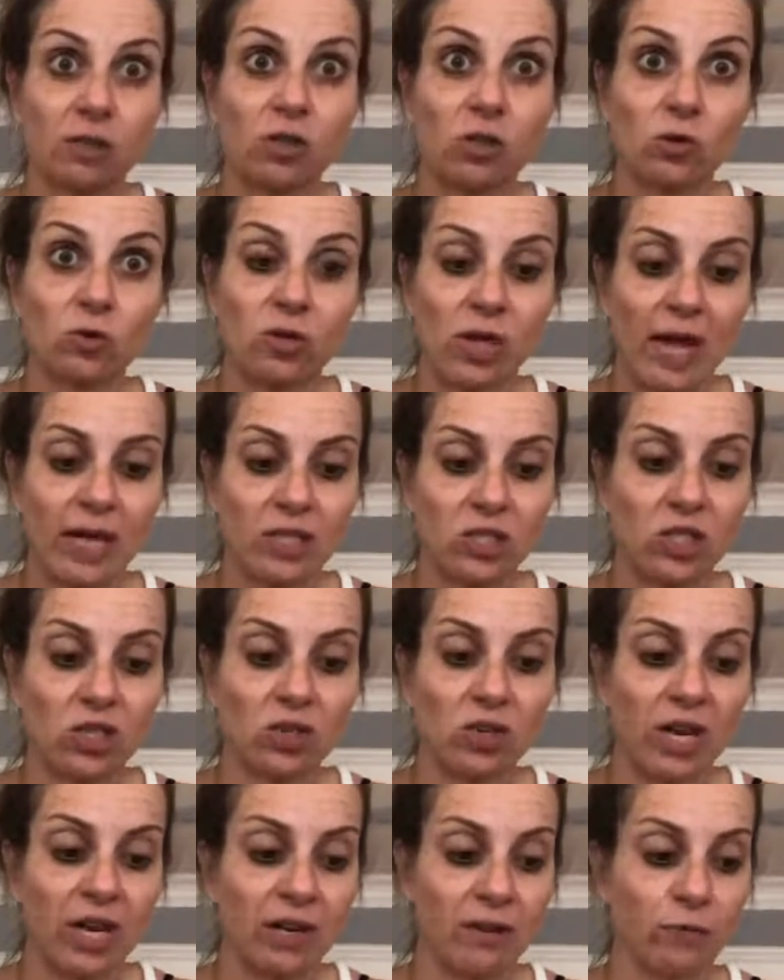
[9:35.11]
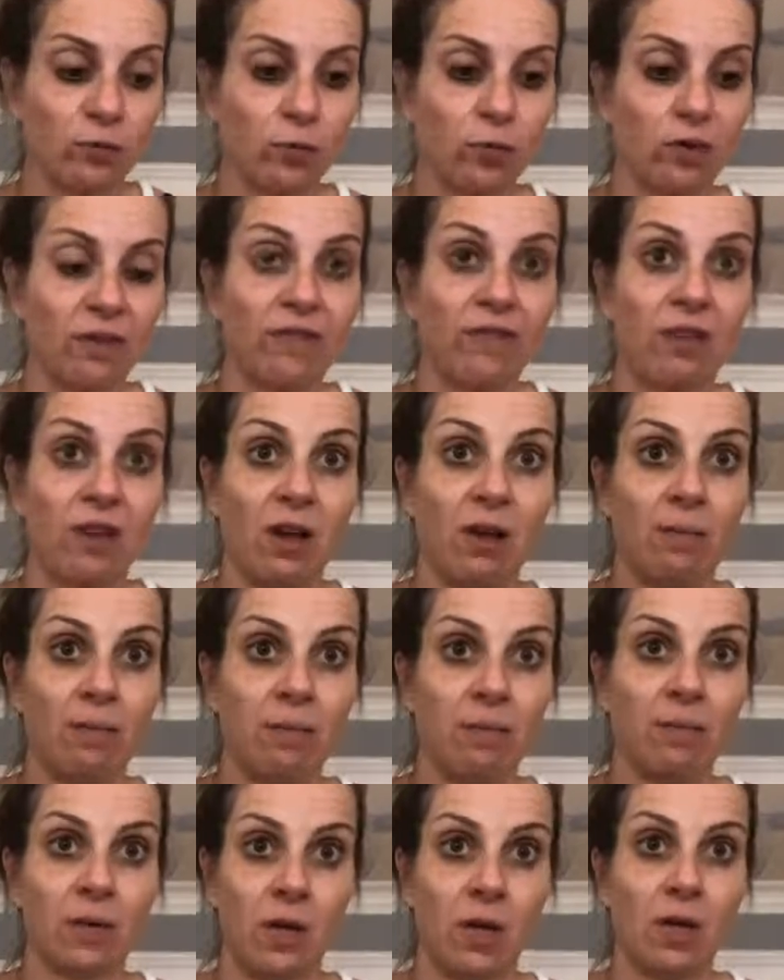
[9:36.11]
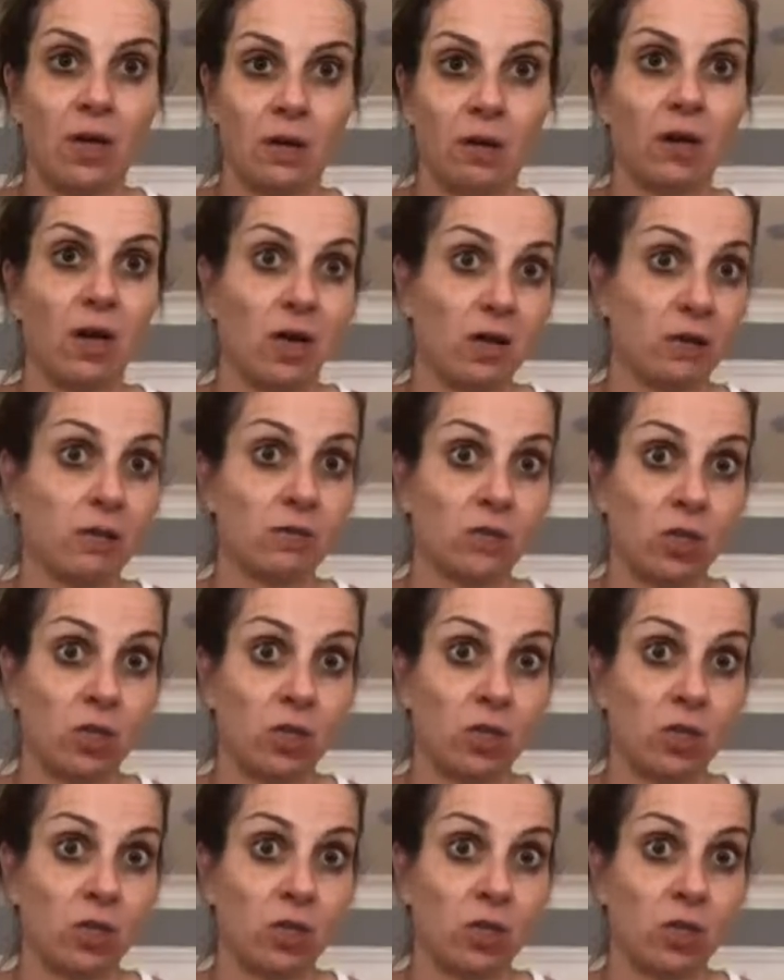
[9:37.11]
So that's your kind of rule of thumb, okay?